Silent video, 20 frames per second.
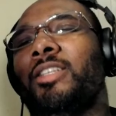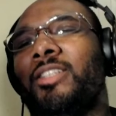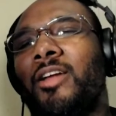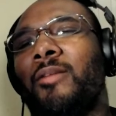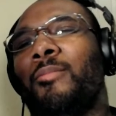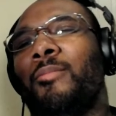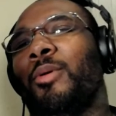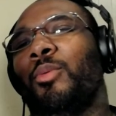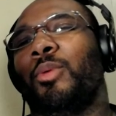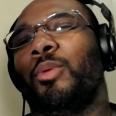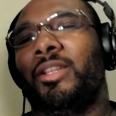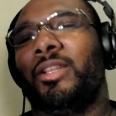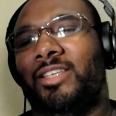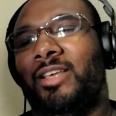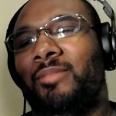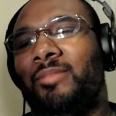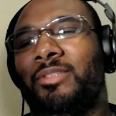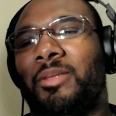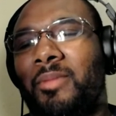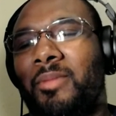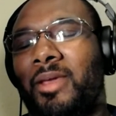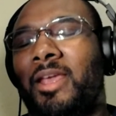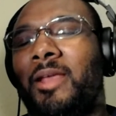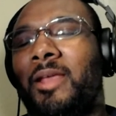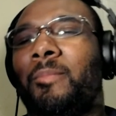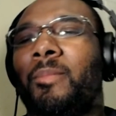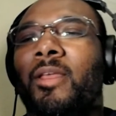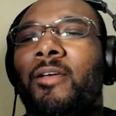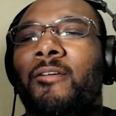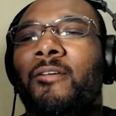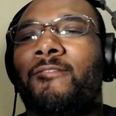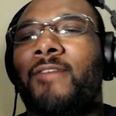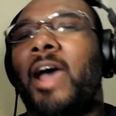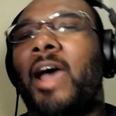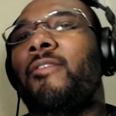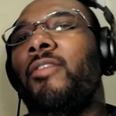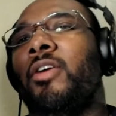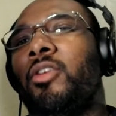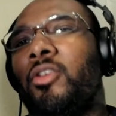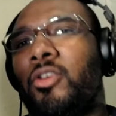number, what it seems to me,
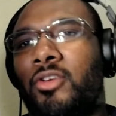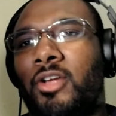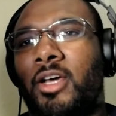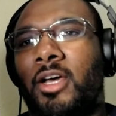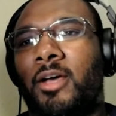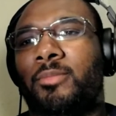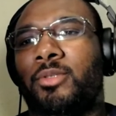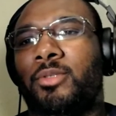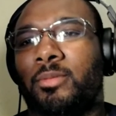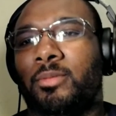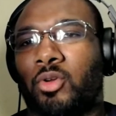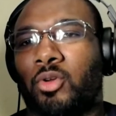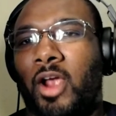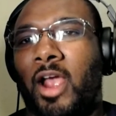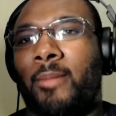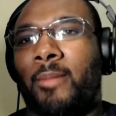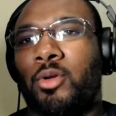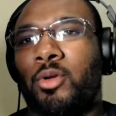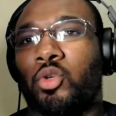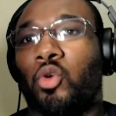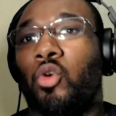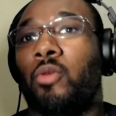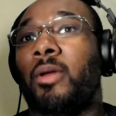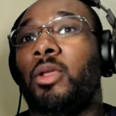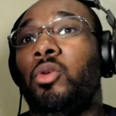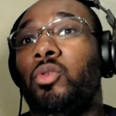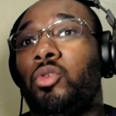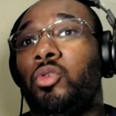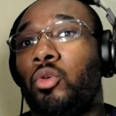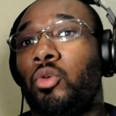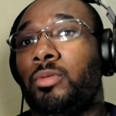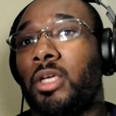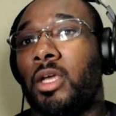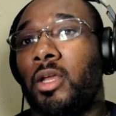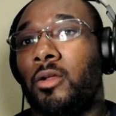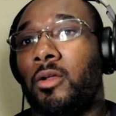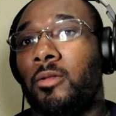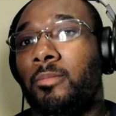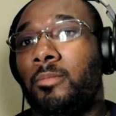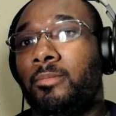500 subscribers on my YouTube
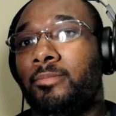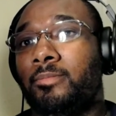channel,